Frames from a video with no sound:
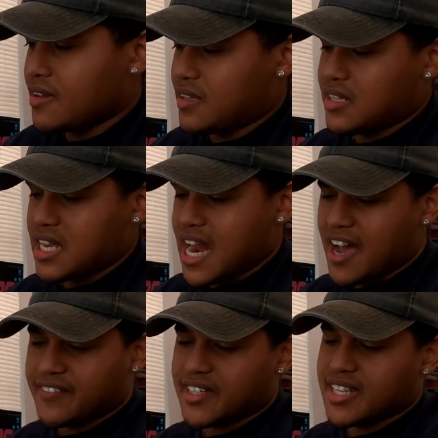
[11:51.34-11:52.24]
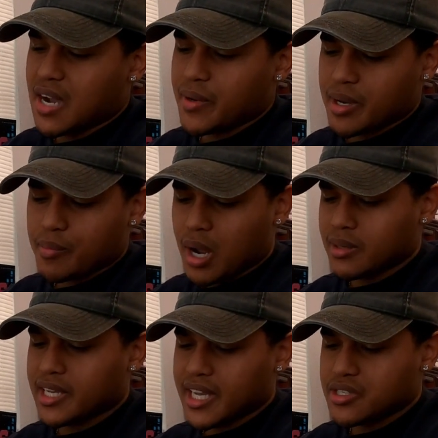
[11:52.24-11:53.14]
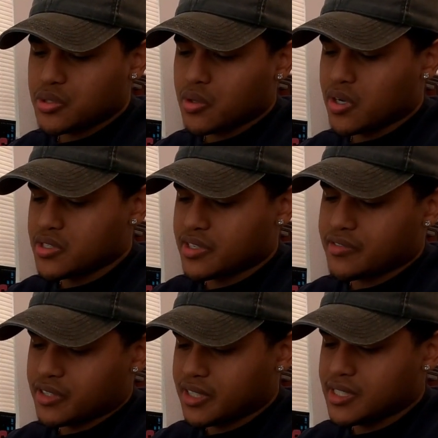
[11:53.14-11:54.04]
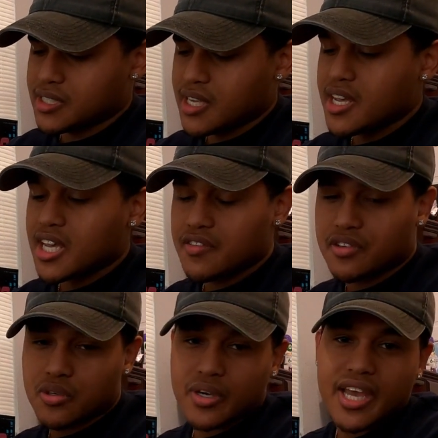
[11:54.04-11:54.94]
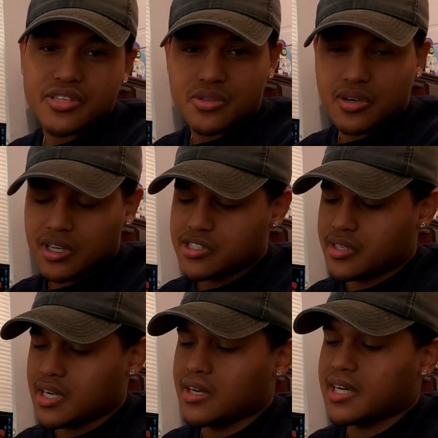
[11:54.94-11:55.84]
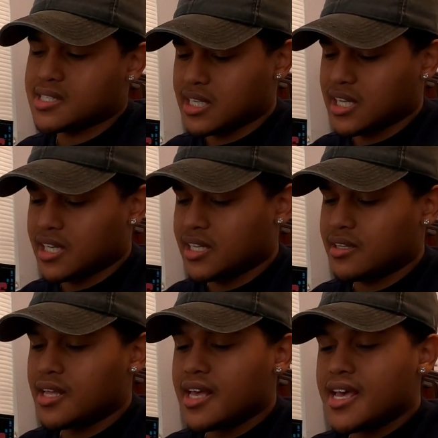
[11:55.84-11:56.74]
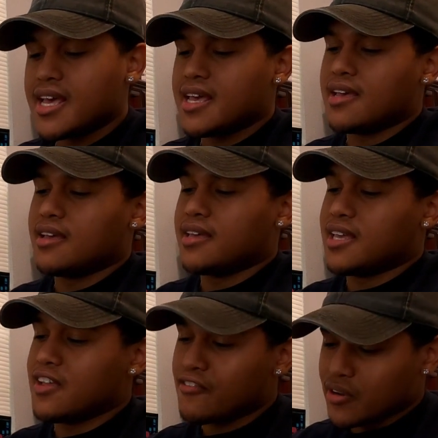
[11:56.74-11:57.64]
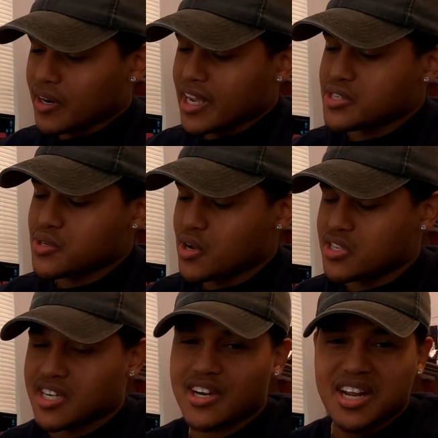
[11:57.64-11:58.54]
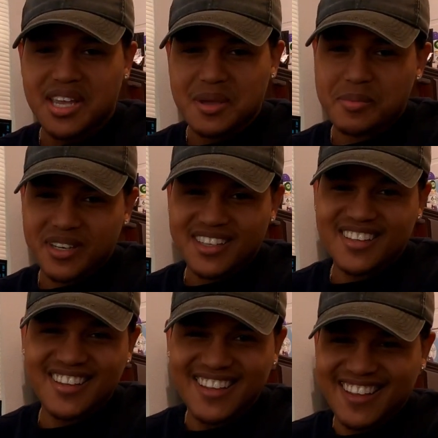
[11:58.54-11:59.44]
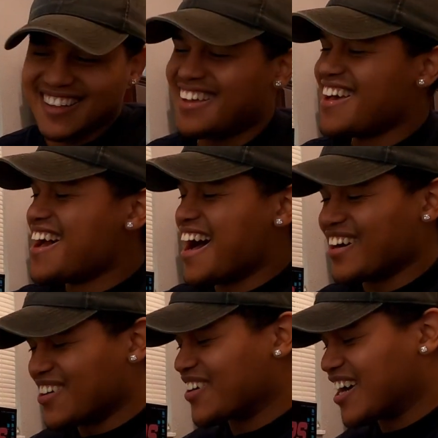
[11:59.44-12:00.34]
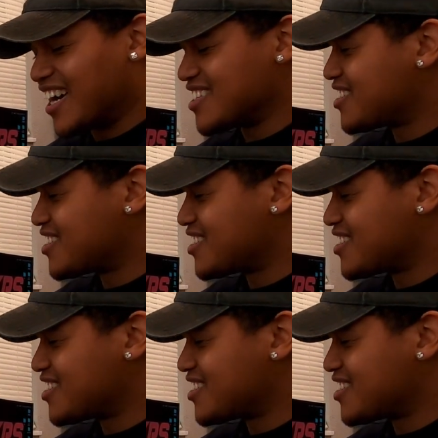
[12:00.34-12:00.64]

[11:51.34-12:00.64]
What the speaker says: And then after that, we can probably get 200 for these. If we do get 200, I'm gonna sell it. If we don't get 200, I'm gonna keep it. I don't know, guys.